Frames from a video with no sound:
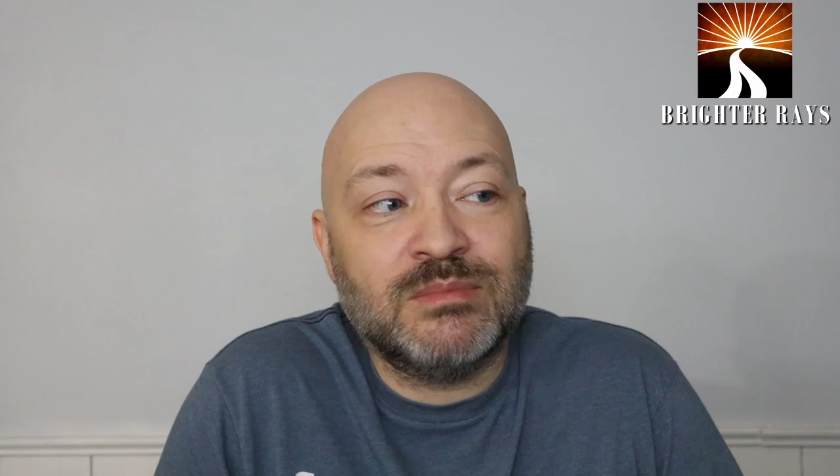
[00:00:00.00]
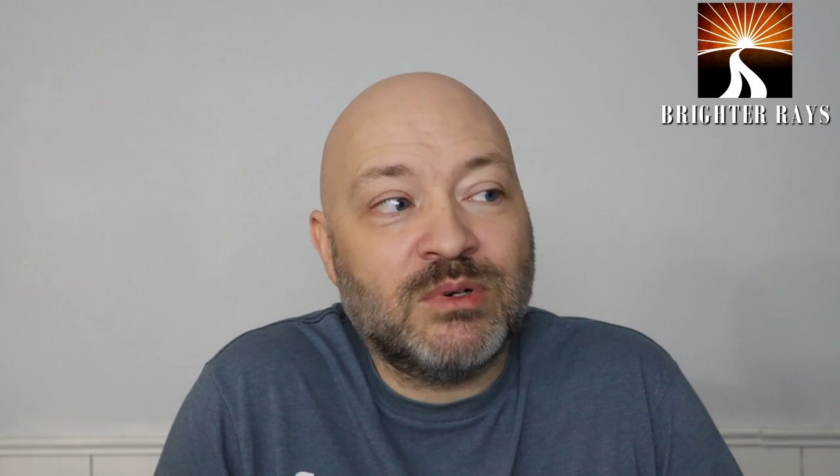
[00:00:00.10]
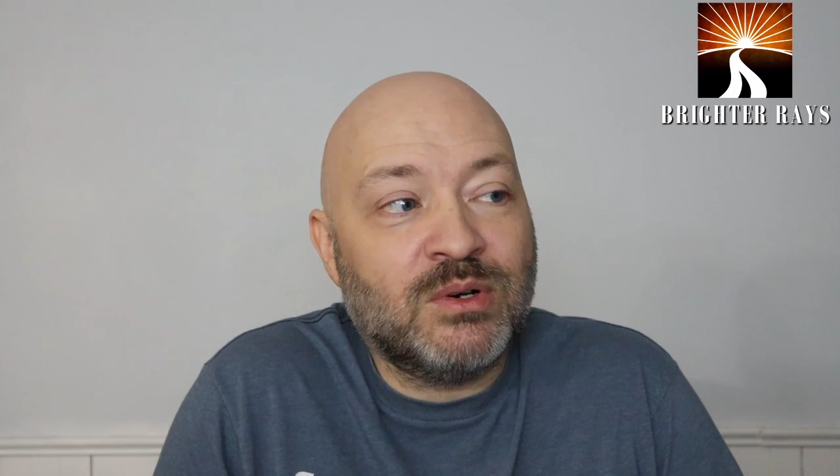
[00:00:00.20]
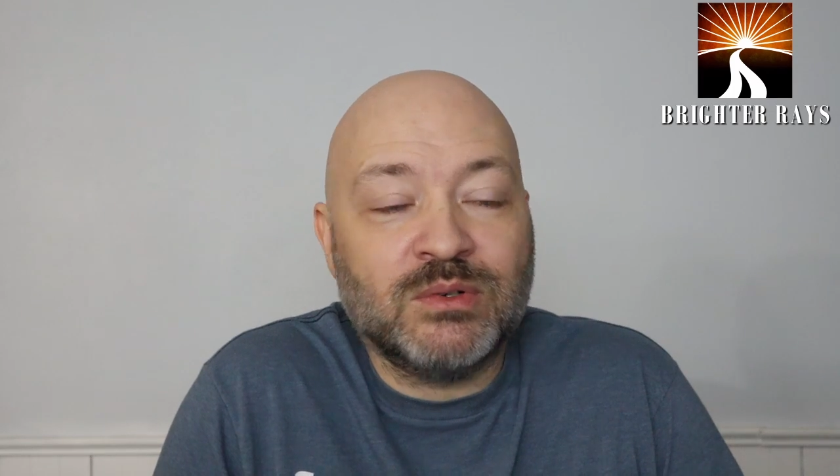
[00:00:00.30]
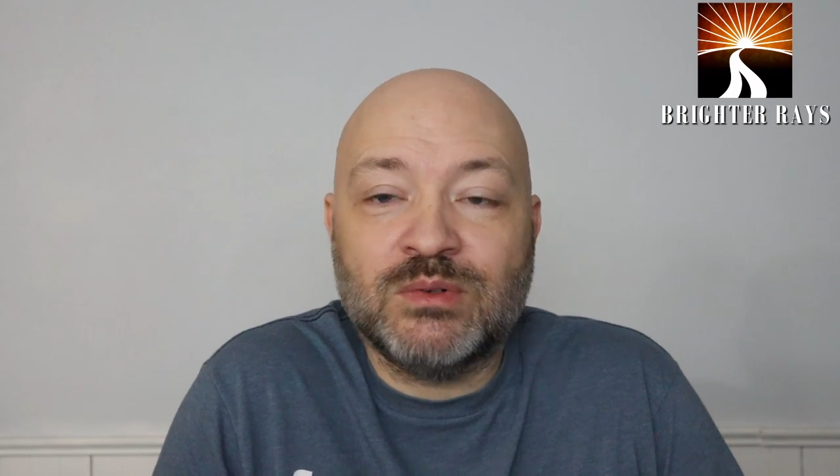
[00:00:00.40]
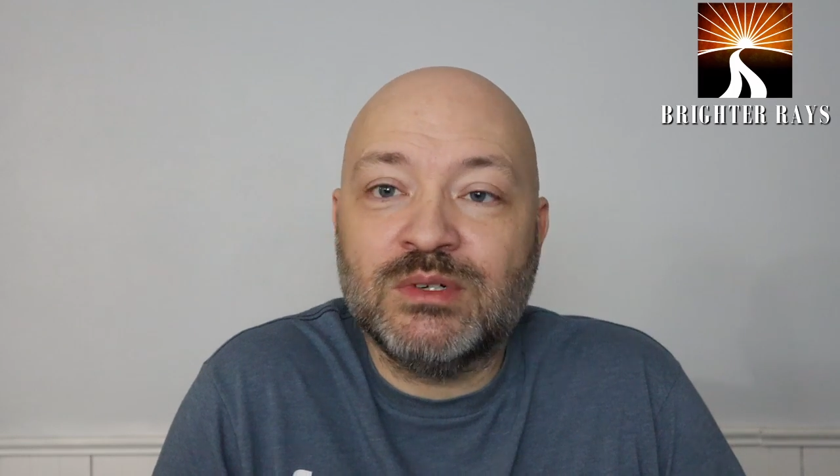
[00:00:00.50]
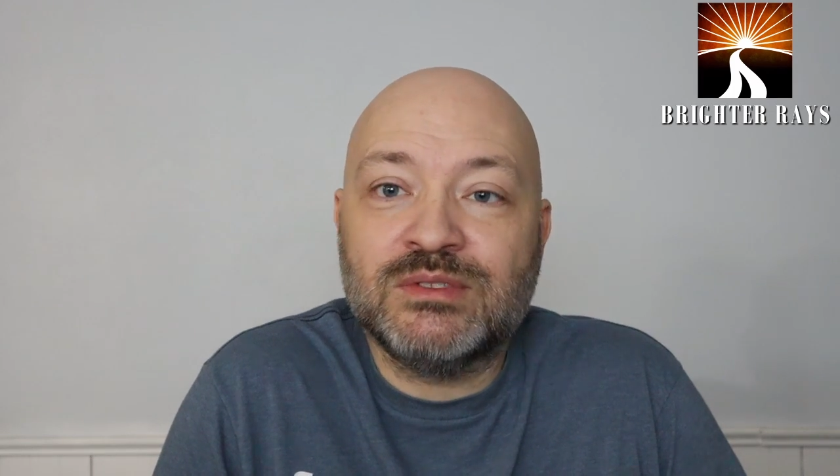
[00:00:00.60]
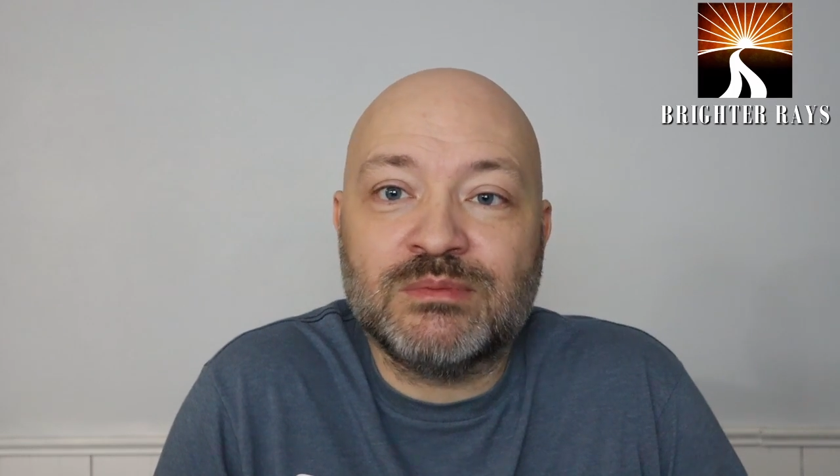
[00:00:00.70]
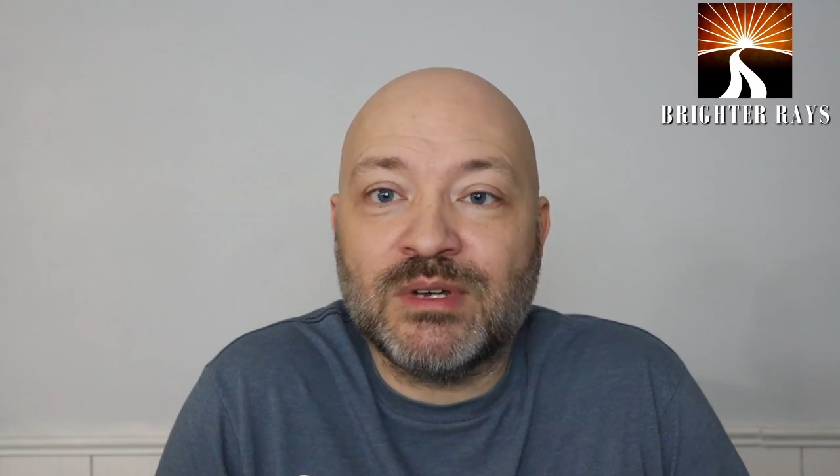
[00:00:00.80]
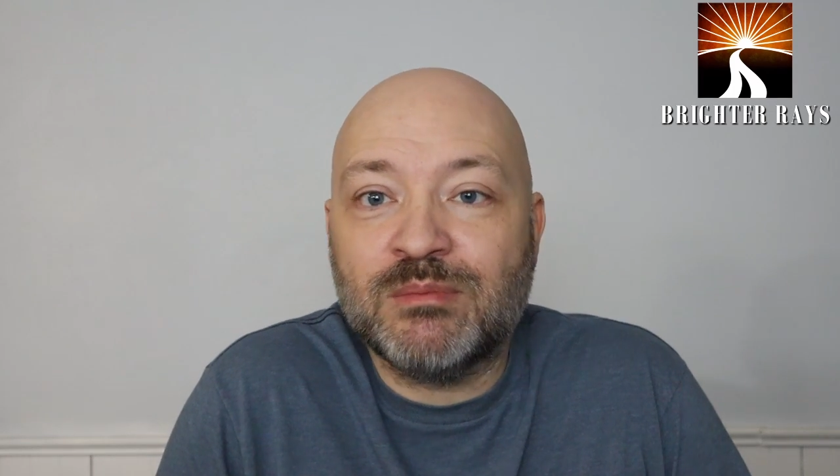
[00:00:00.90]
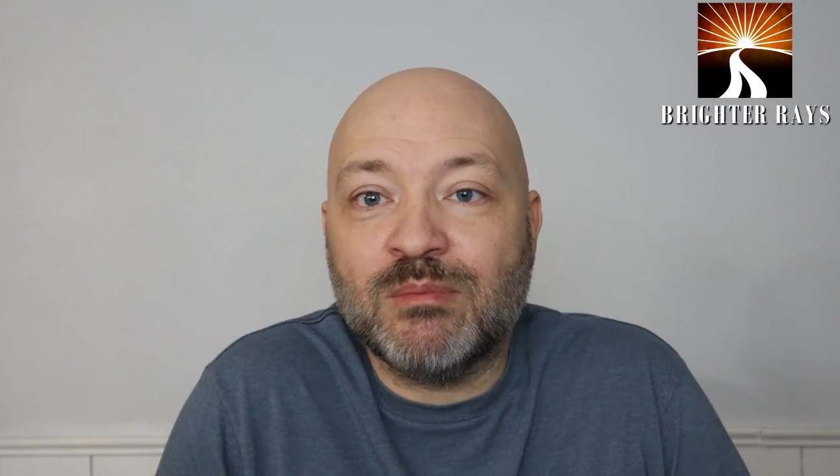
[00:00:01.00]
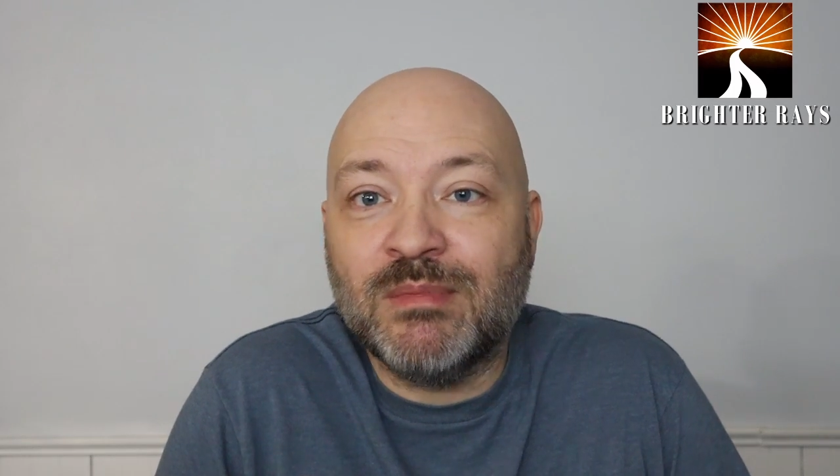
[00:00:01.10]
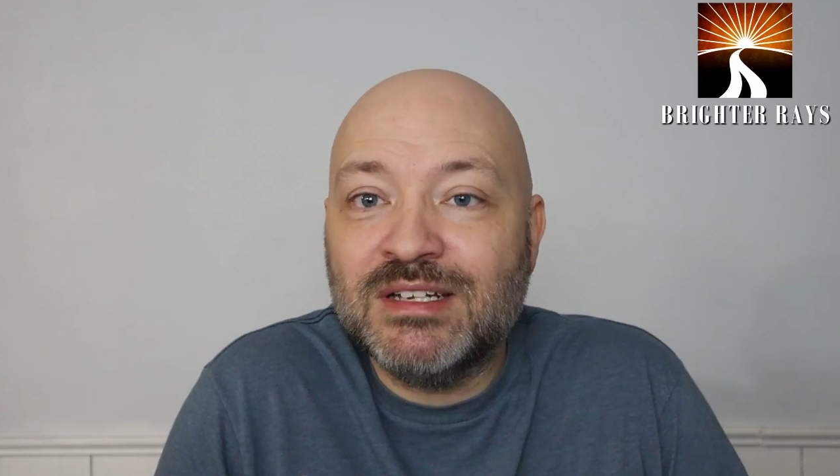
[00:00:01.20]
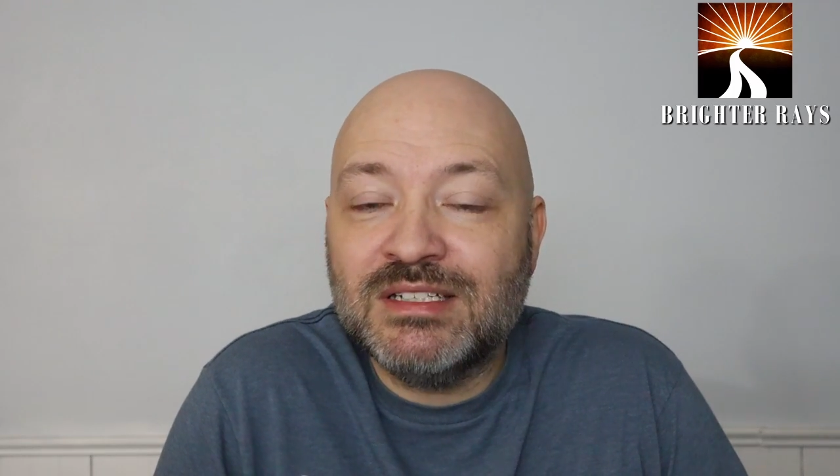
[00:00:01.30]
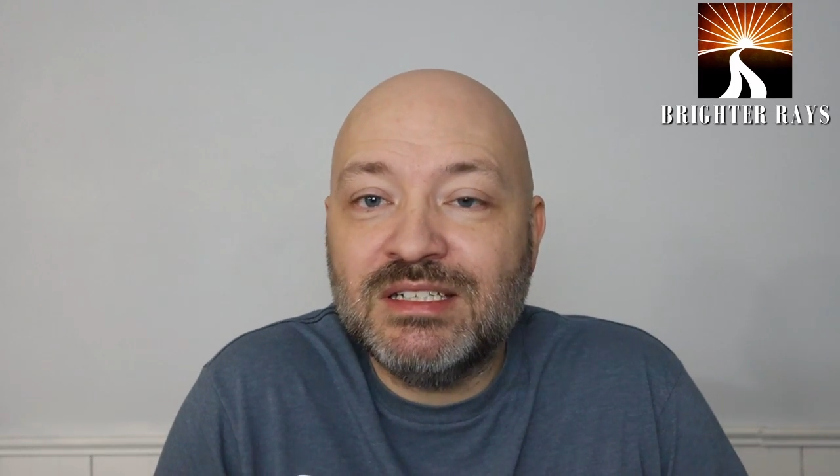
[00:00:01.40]
Paul quotes from
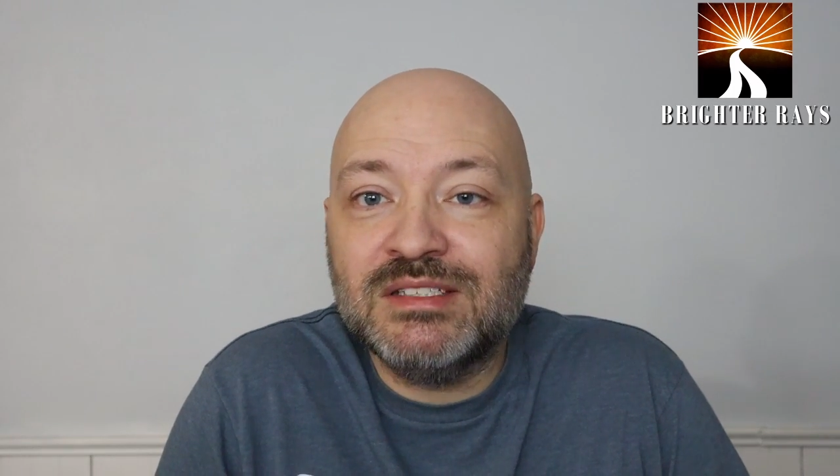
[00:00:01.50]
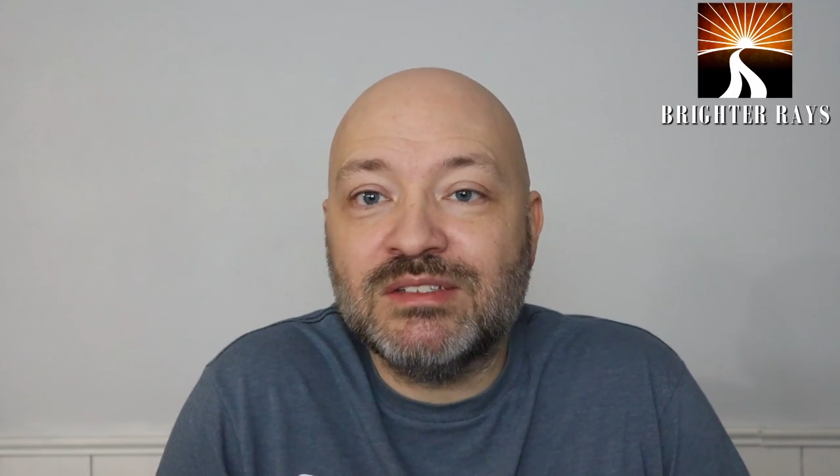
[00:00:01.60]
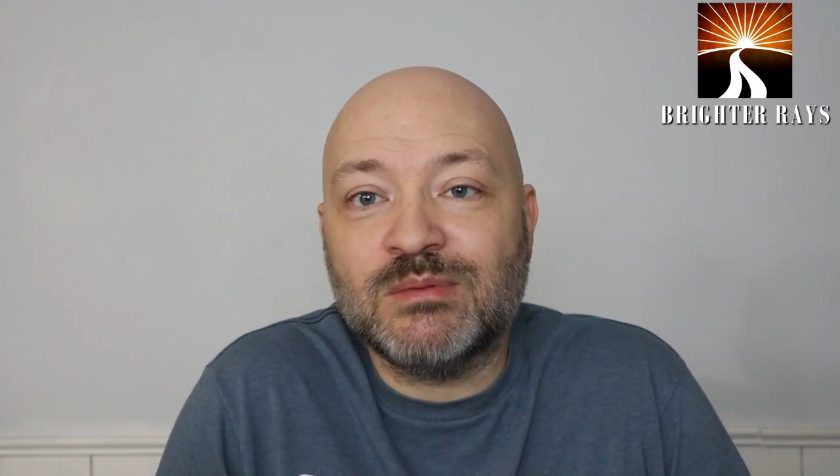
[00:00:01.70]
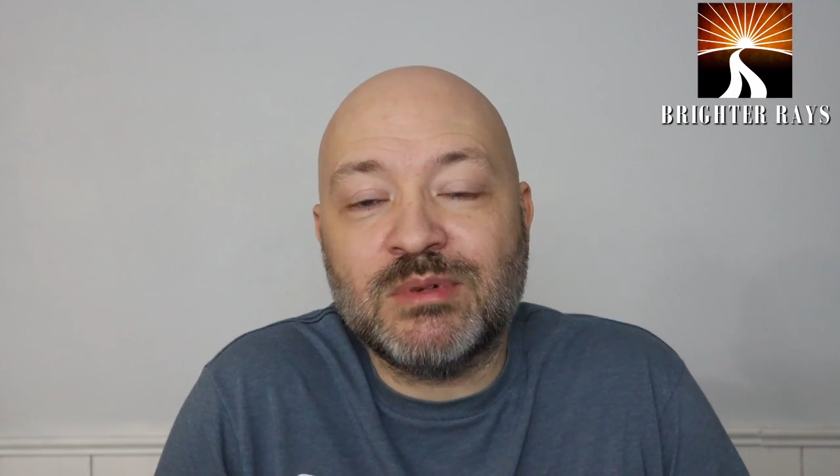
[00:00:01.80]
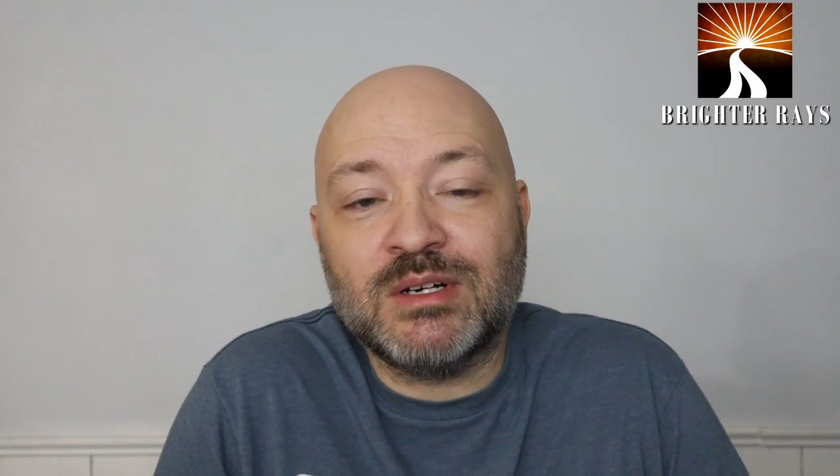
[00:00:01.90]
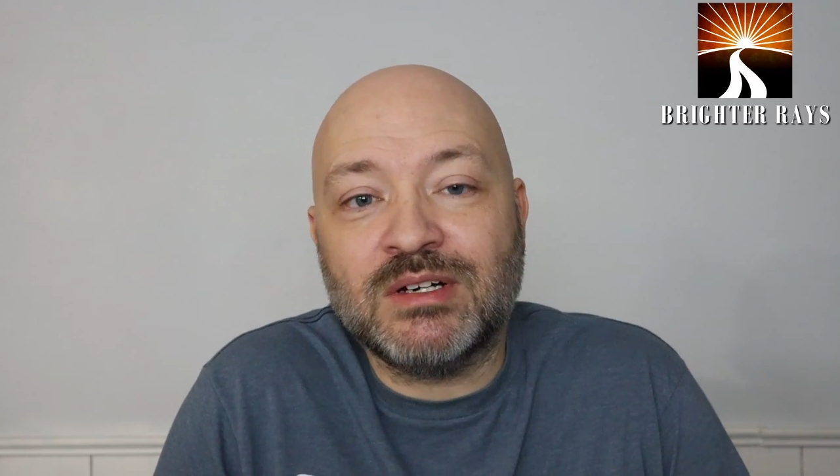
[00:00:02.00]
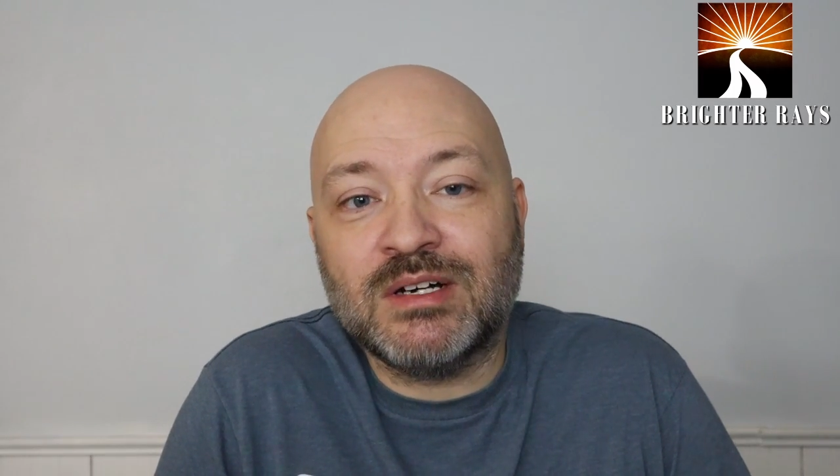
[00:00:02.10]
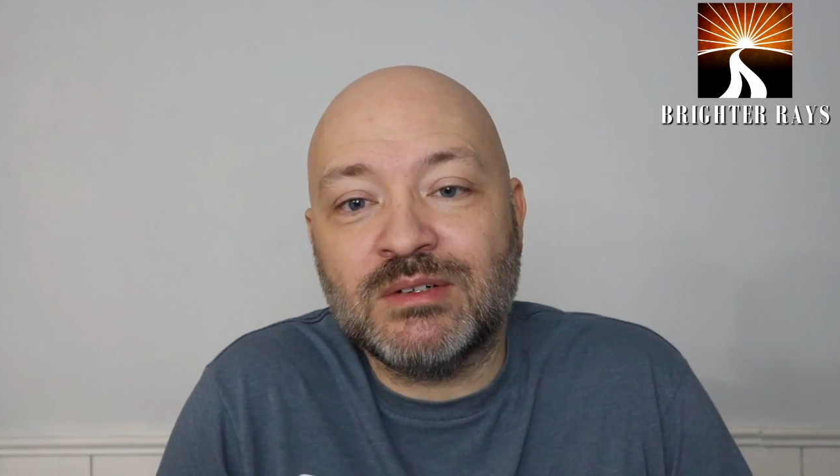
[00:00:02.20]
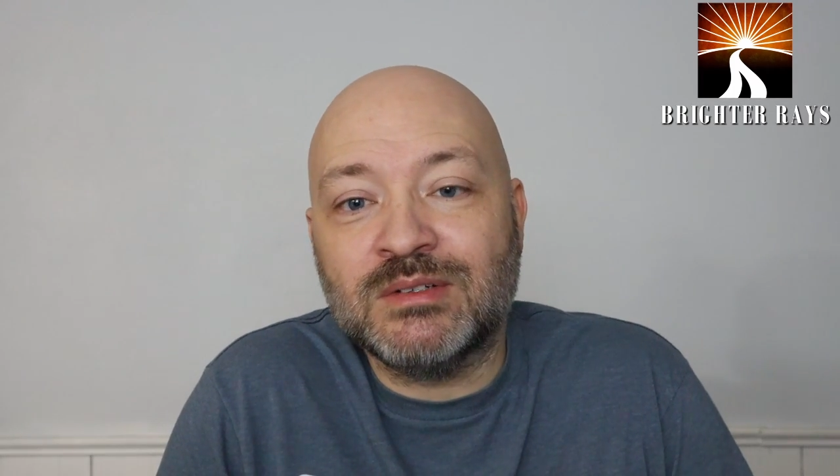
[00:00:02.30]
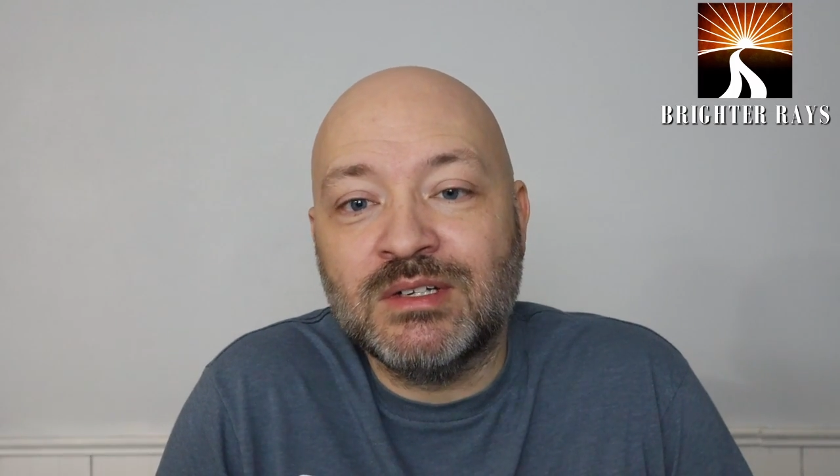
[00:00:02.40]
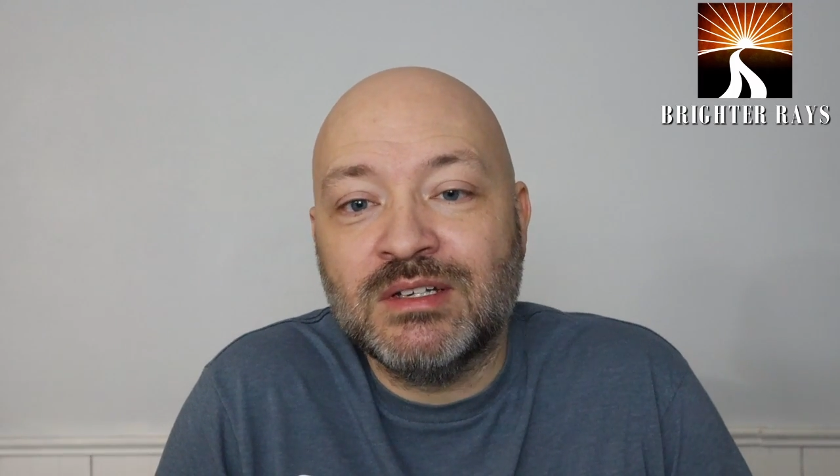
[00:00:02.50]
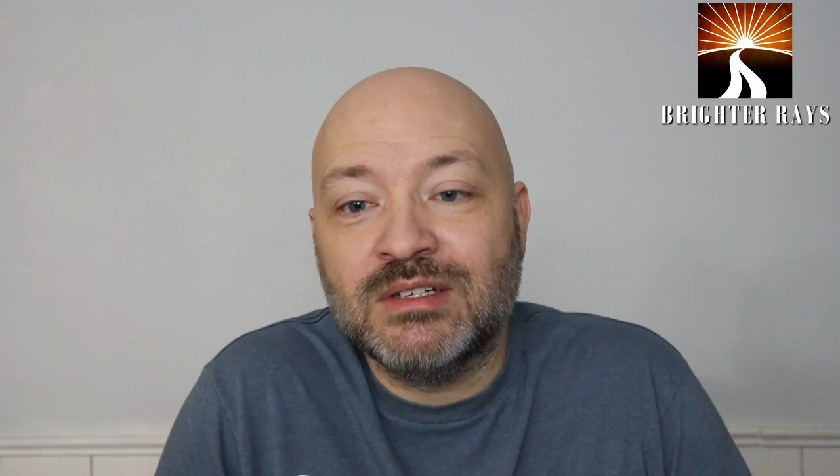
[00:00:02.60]
Epimenides about how